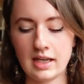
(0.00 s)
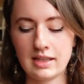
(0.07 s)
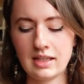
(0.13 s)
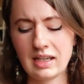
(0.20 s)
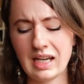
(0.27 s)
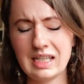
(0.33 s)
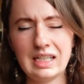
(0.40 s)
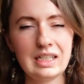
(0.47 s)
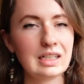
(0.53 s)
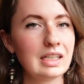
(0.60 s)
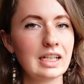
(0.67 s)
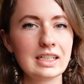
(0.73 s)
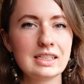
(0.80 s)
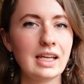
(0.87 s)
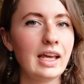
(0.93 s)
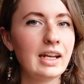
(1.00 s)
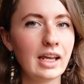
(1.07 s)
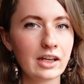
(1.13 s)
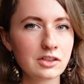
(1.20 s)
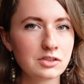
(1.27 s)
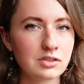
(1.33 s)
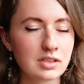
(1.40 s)
I think I needed like 10
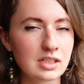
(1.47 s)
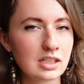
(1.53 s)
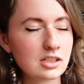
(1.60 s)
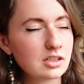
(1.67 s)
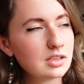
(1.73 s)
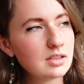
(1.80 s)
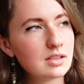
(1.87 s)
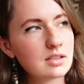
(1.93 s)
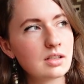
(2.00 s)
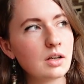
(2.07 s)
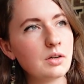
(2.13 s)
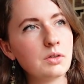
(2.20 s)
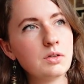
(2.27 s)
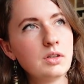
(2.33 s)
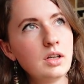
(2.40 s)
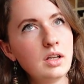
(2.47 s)
extra stitches, so